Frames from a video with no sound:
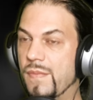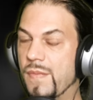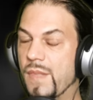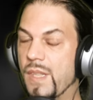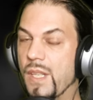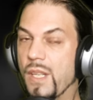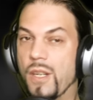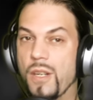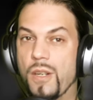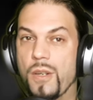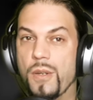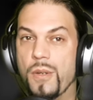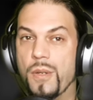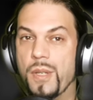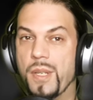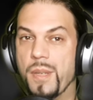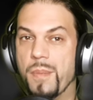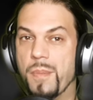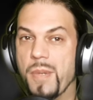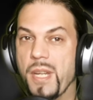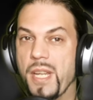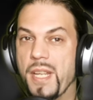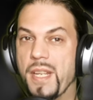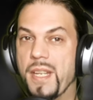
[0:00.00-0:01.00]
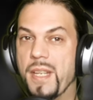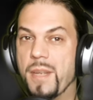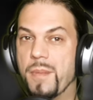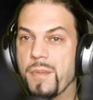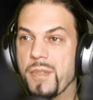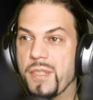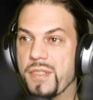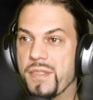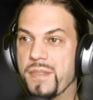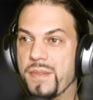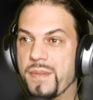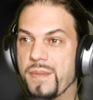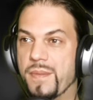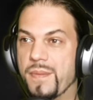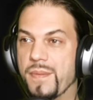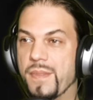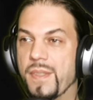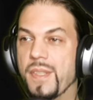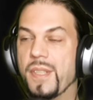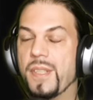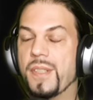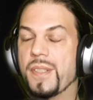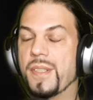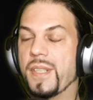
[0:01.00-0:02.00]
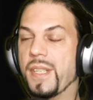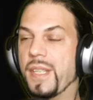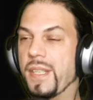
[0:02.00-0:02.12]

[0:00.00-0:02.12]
Oh, he made him his... Okay.